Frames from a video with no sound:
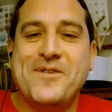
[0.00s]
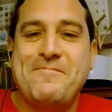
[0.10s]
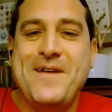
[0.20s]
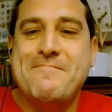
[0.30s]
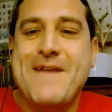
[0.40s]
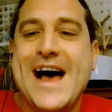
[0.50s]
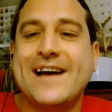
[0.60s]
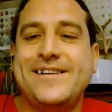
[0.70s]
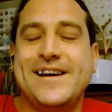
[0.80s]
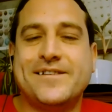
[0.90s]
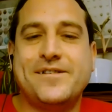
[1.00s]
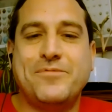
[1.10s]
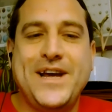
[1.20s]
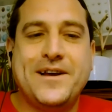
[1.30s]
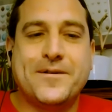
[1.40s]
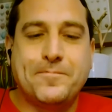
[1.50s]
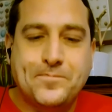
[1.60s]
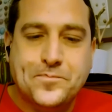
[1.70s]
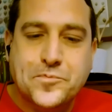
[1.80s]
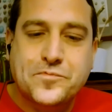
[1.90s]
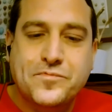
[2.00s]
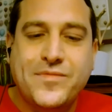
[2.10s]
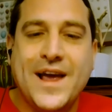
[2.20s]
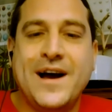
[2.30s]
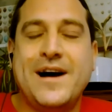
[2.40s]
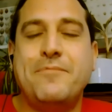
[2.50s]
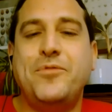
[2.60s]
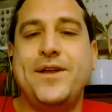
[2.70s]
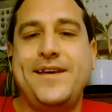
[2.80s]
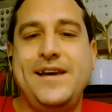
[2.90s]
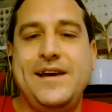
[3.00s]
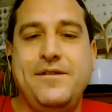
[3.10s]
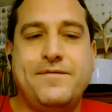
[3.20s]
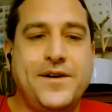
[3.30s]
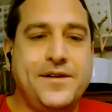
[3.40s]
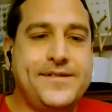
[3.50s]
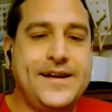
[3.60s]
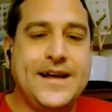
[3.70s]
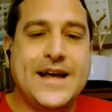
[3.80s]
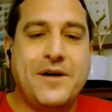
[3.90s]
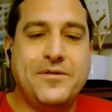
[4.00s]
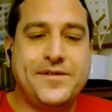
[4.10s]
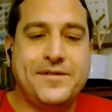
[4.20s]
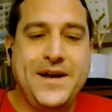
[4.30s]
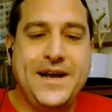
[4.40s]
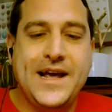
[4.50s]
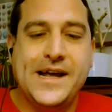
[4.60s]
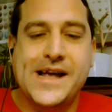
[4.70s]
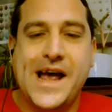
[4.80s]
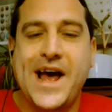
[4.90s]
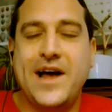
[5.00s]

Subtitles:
will be back next week with the full city council meeting,